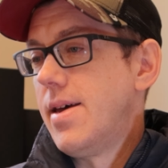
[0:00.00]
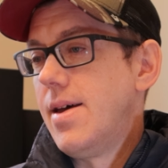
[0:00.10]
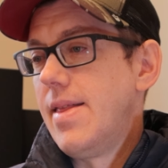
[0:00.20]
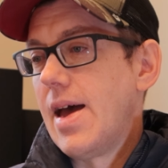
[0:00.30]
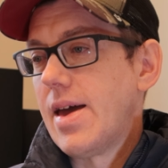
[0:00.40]

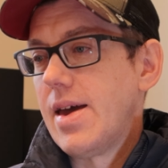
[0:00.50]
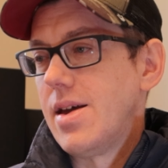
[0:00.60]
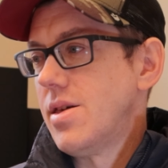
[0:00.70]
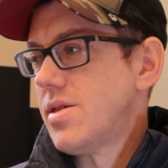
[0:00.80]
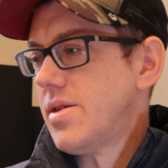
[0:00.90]
in that
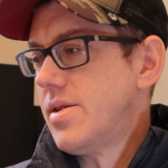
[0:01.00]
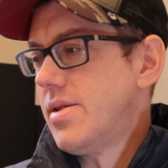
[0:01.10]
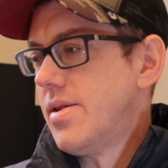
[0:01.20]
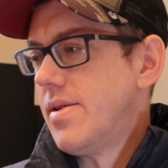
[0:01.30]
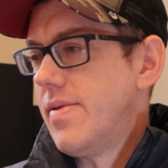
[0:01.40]
case,
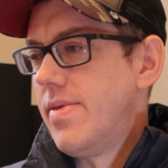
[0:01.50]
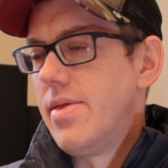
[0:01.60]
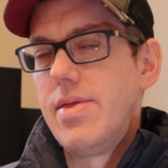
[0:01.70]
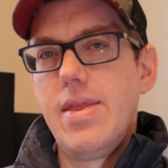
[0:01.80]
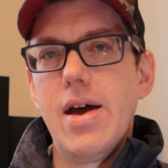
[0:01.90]

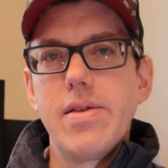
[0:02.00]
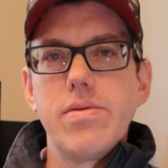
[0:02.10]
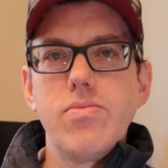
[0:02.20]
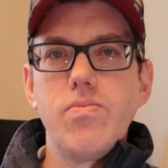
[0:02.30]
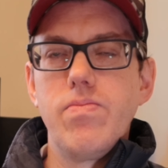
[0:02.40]
it
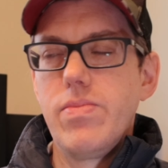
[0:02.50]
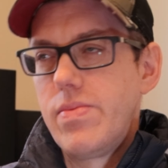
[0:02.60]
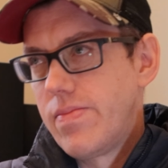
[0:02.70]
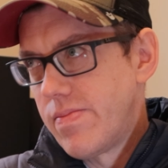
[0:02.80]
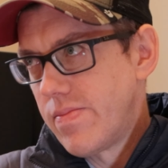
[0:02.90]

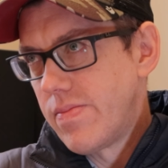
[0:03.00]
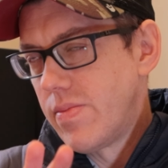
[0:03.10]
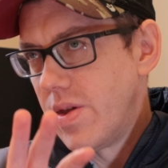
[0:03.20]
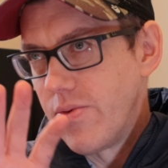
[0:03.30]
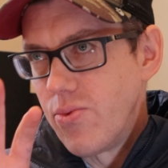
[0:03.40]

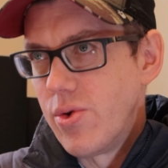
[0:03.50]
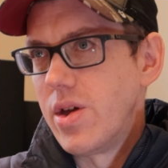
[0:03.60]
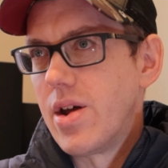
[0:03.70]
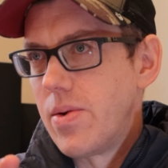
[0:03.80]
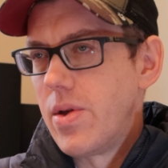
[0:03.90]

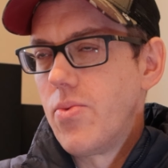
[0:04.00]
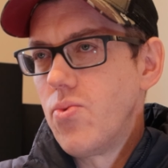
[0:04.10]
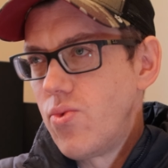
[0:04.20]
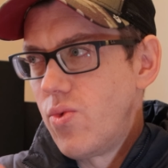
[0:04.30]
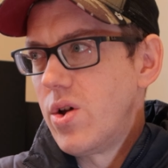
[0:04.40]

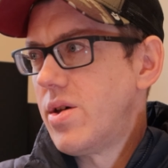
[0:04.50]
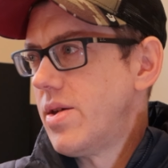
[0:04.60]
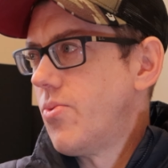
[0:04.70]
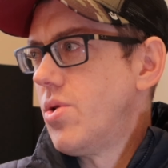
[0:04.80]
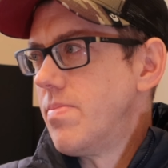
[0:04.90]

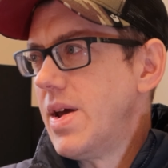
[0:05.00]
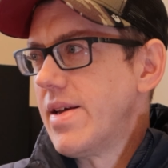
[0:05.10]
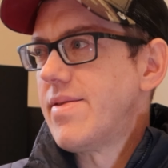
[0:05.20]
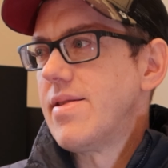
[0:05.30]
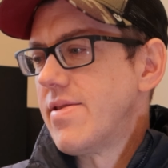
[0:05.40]
really wouldn't
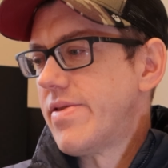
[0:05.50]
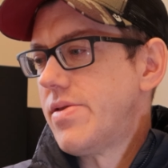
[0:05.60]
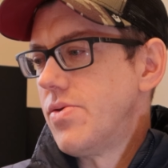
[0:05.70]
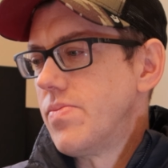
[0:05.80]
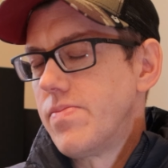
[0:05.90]
make sense
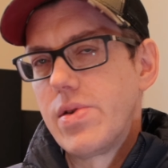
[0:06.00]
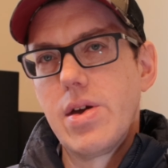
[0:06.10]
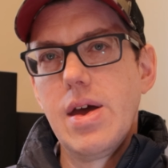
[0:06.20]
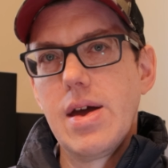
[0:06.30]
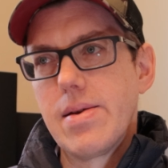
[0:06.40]
to,
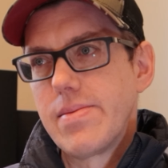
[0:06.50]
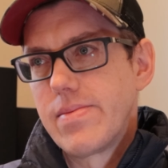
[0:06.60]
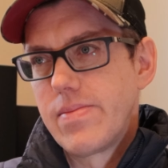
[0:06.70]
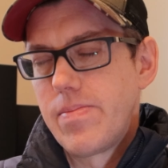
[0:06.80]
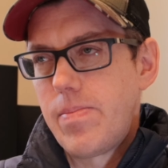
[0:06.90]
again,
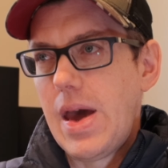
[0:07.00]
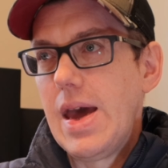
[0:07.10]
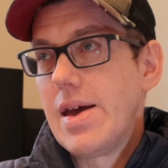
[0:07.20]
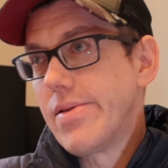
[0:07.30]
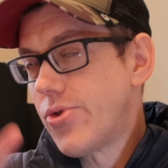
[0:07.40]

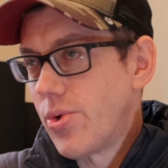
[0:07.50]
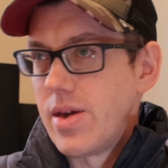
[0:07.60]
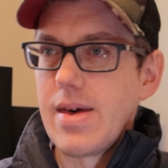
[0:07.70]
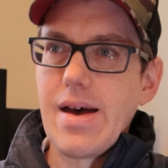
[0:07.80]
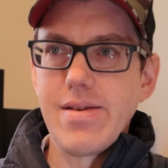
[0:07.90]
pay
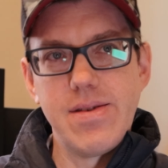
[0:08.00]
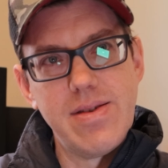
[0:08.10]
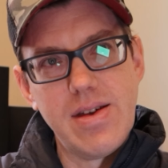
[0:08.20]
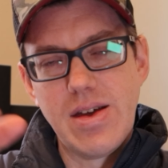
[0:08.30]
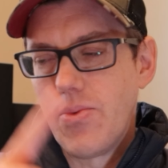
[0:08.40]

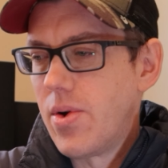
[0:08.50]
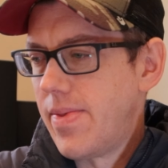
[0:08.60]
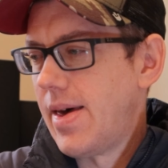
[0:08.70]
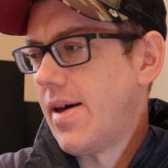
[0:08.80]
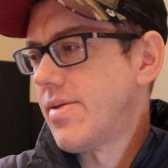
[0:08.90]
$20,000 to get
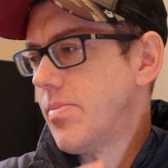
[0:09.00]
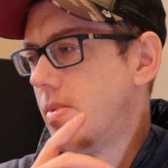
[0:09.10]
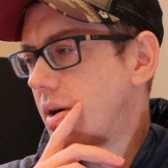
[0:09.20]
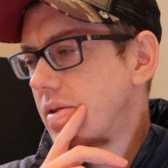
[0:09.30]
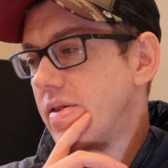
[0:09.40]

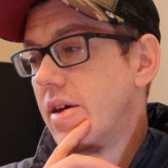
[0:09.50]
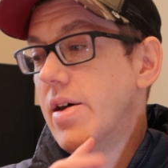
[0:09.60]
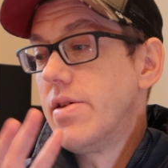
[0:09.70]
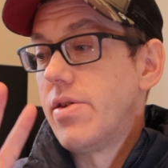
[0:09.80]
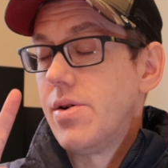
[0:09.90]
$1,000.
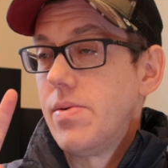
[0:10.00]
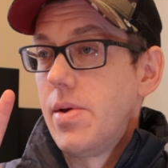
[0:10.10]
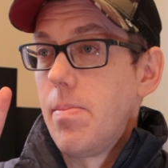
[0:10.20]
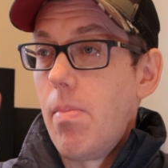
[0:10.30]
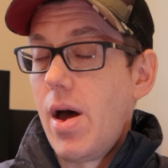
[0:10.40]
So,
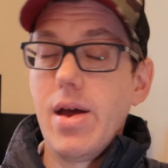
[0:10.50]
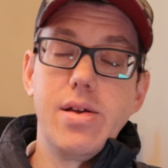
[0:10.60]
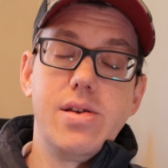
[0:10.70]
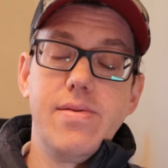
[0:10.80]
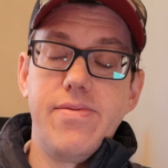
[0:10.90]

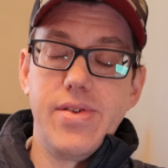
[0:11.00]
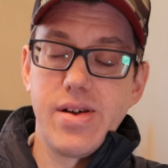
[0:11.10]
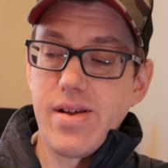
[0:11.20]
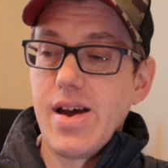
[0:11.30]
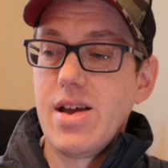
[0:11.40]
but if the
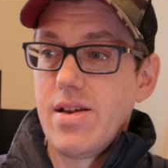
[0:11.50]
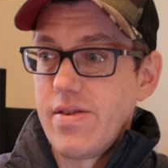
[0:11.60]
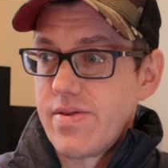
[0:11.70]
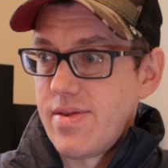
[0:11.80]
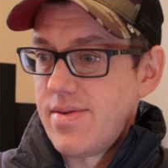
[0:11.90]
client
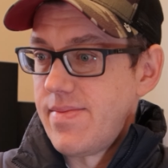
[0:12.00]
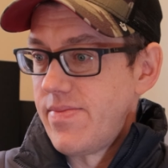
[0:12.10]
is